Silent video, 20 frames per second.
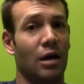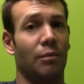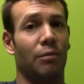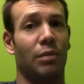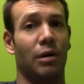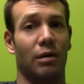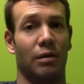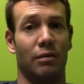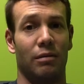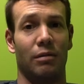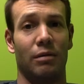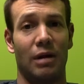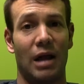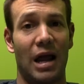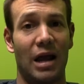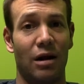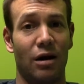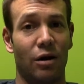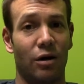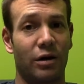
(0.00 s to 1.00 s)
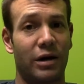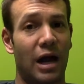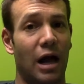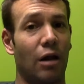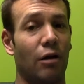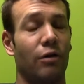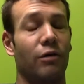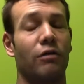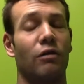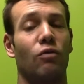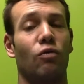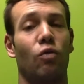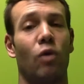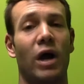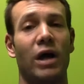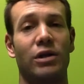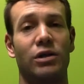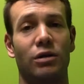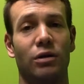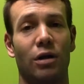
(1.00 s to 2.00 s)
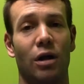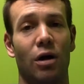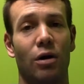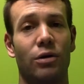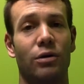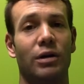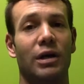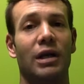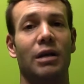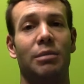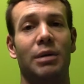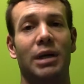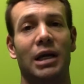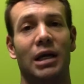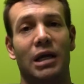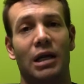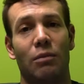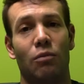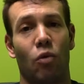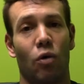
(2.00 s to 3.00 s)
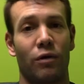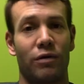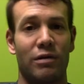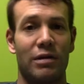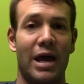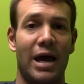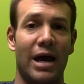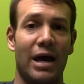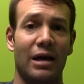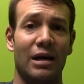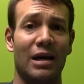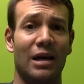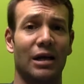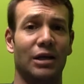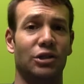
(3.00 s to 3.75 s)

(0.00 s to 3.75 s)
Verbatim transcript: But 800 calories is way too low. You need to be eating more than that.